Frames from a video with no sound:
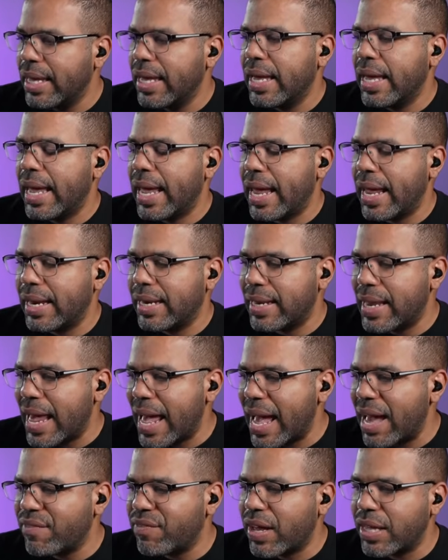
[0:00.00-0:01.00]
And
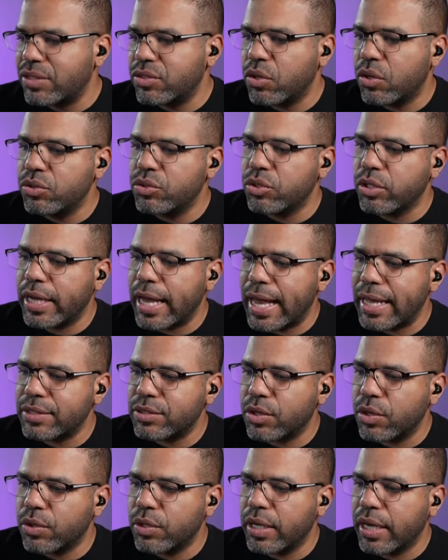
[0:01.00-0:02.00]
live, I told you guys,
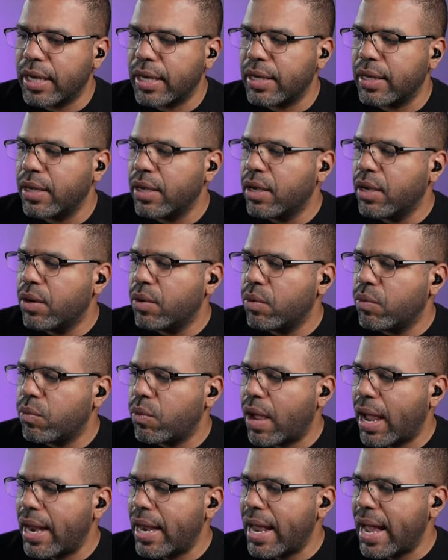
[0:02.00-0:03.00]
okay,
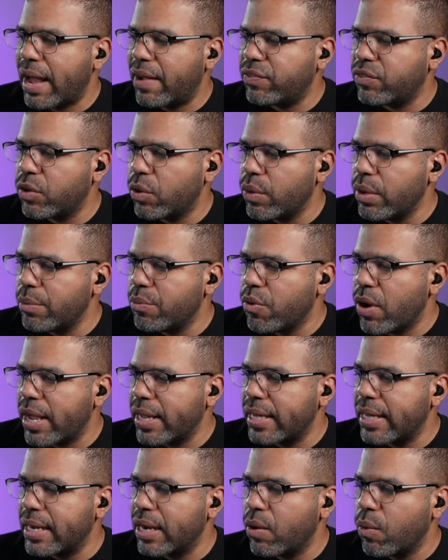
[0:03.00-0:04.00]
right after we
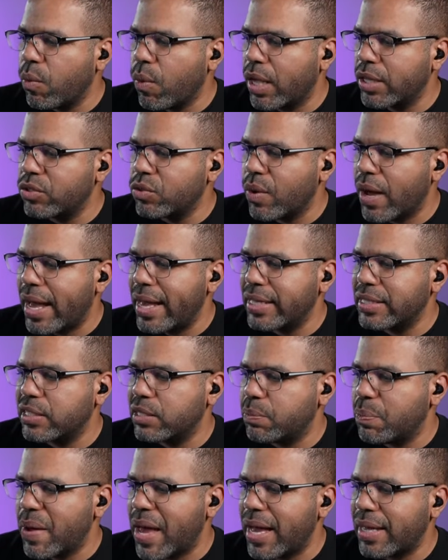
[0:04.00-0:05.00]
break here, what do I
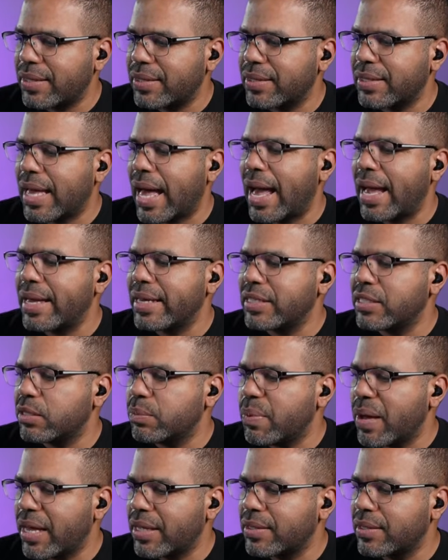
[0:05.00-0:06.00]
expect? I
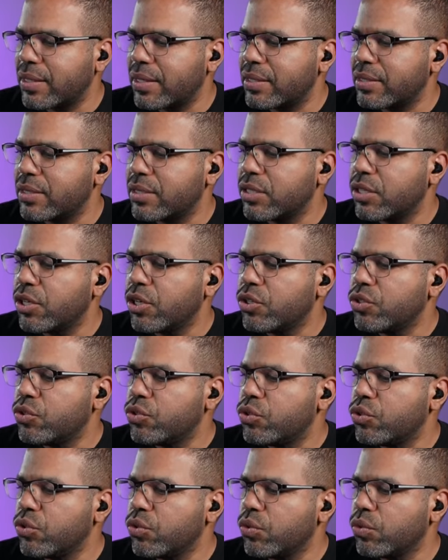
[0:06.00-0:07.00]
expect us
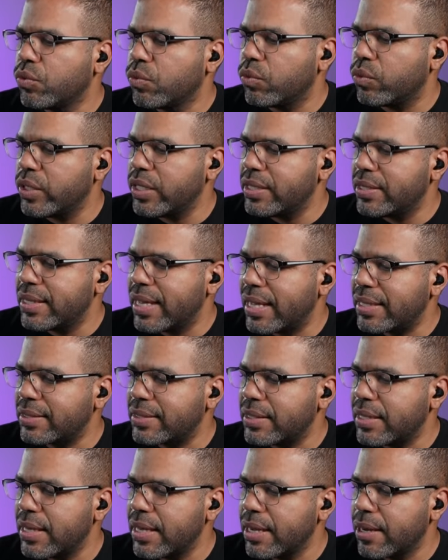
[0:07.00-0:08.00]
to
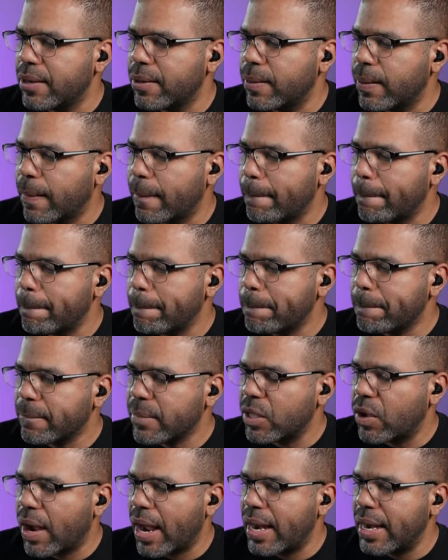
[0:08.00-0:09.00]
retest here,
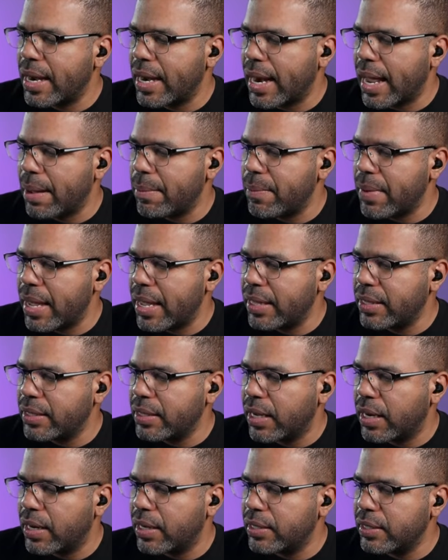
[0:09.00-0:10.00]
right? And I made
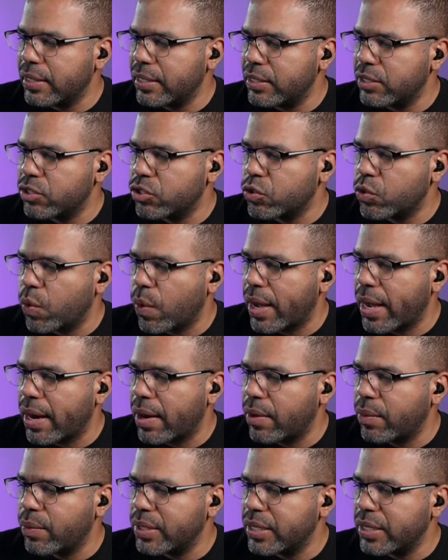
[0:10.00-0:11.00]
our little square with the